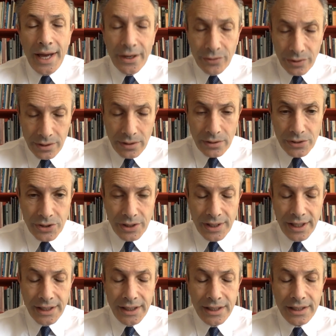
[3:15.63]
agriculture.
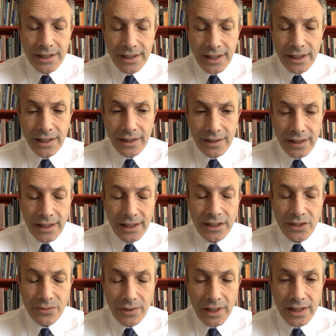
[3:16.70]
They need
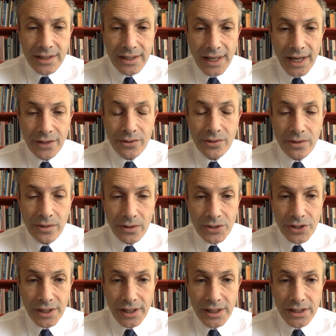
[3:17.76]
to realize that
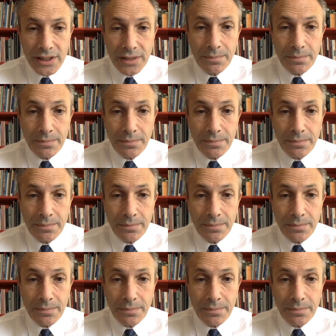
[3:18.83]
agriculture is,